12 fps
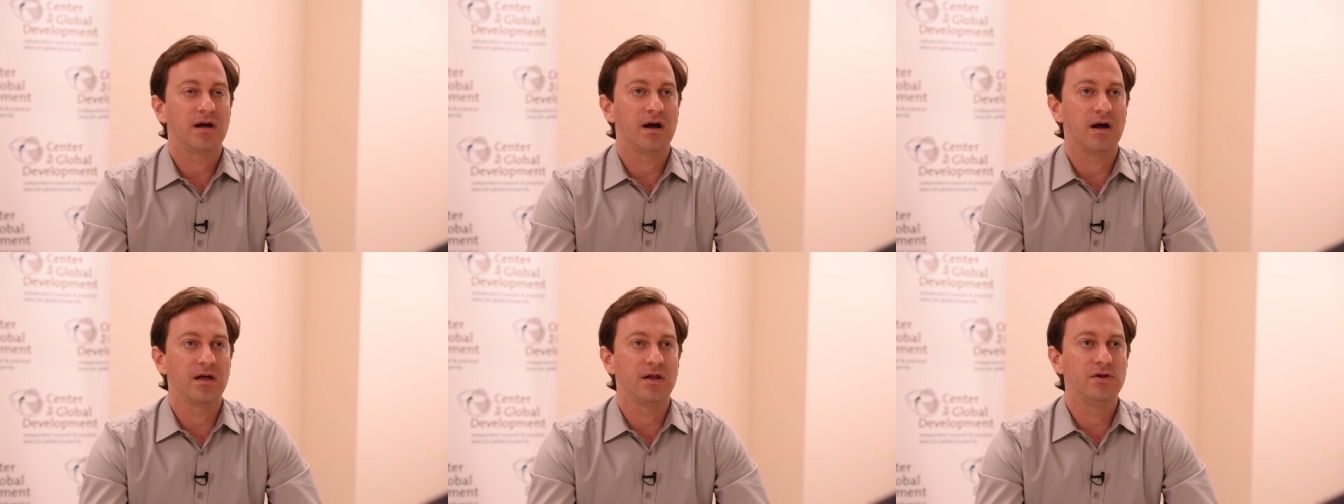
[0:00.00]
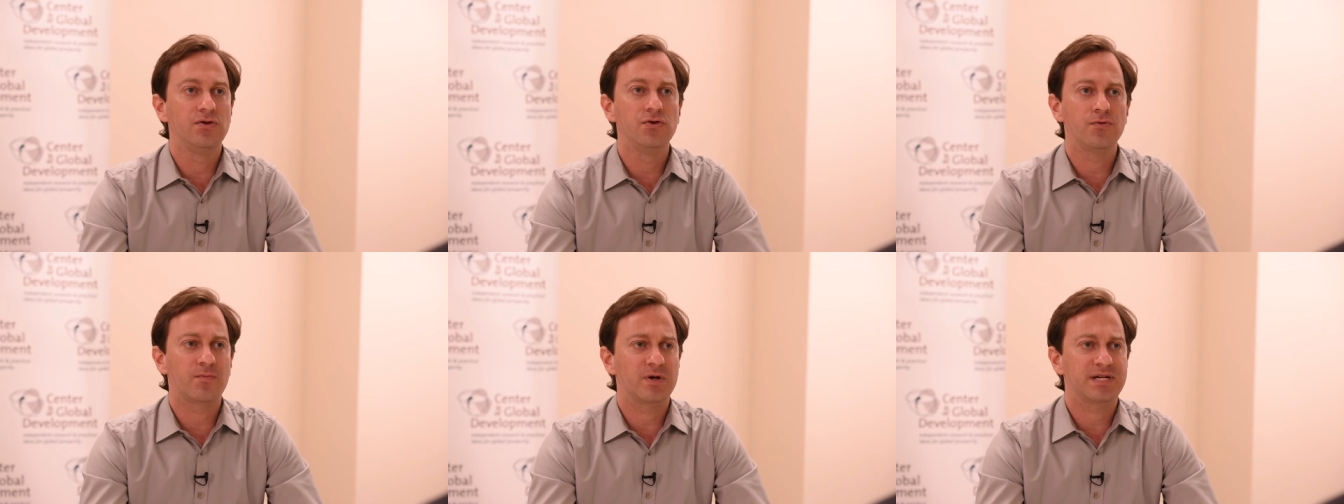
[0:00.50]
uh,
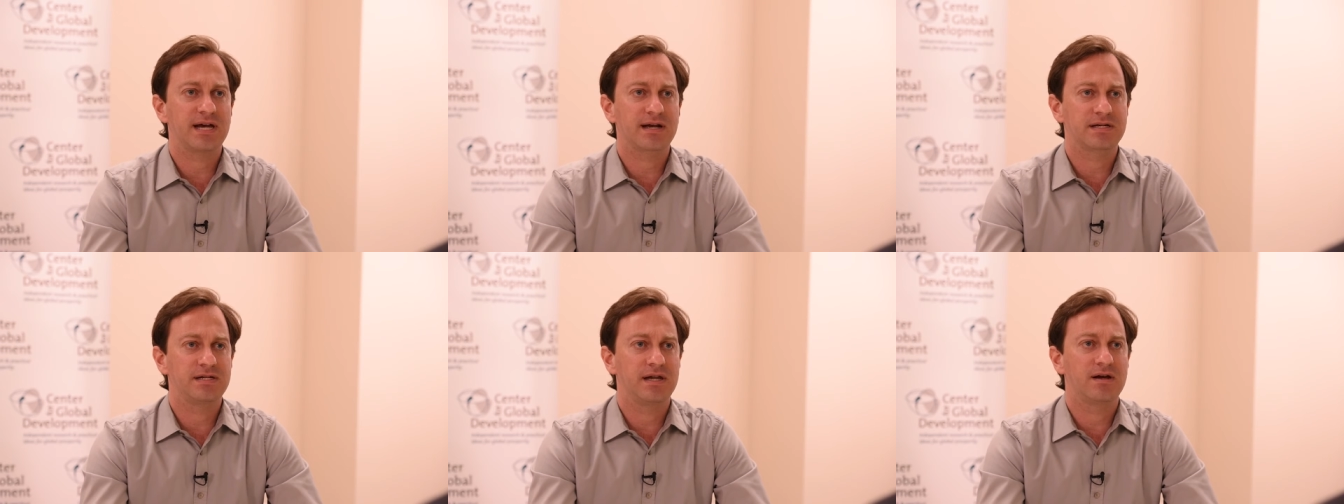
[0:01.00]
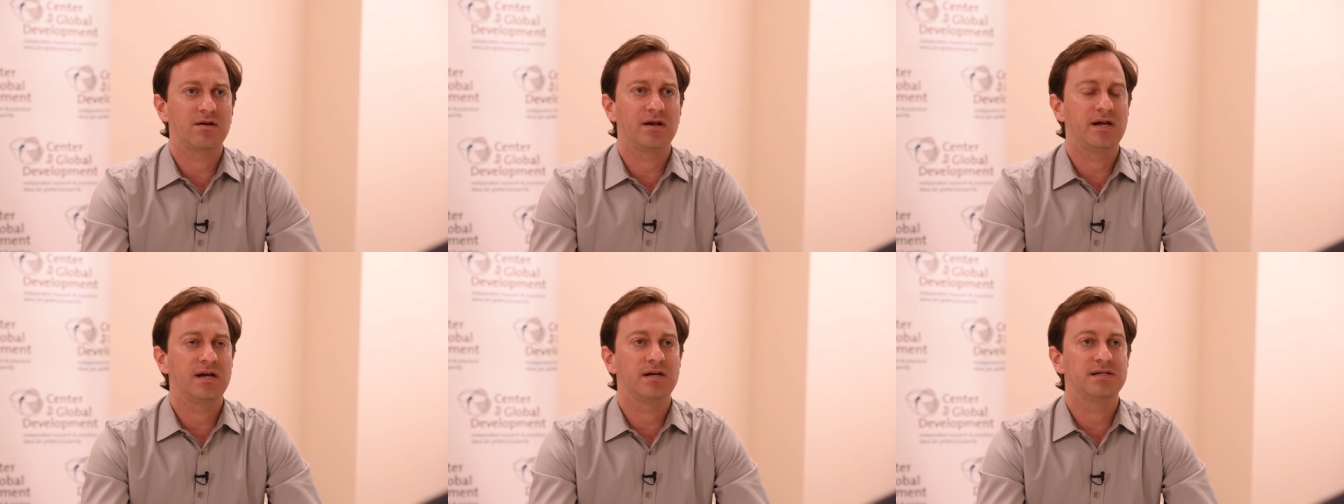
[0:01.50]
new protected
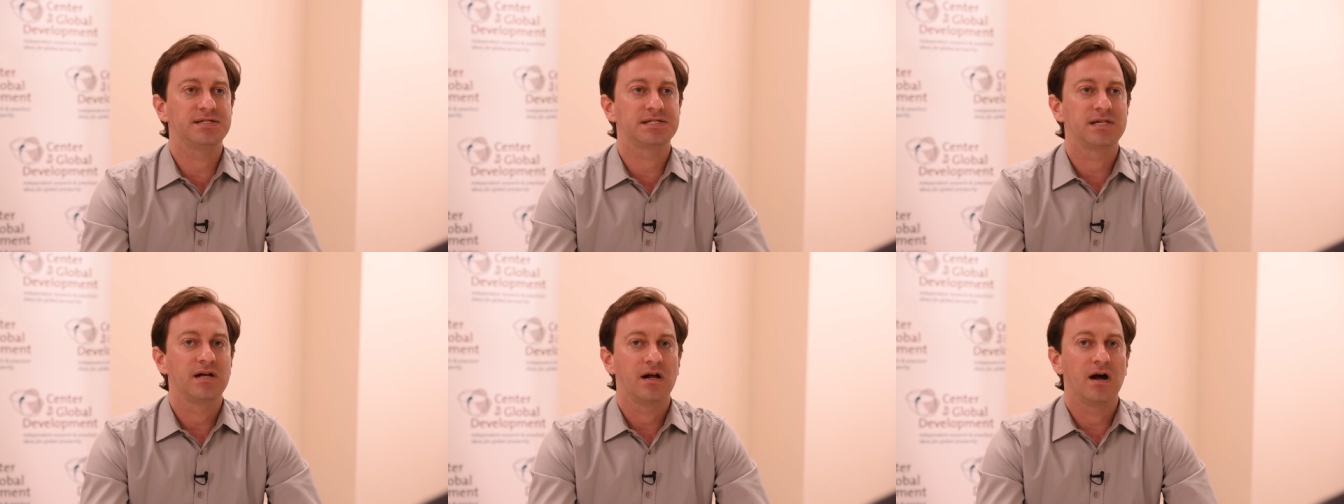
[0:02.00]
areas,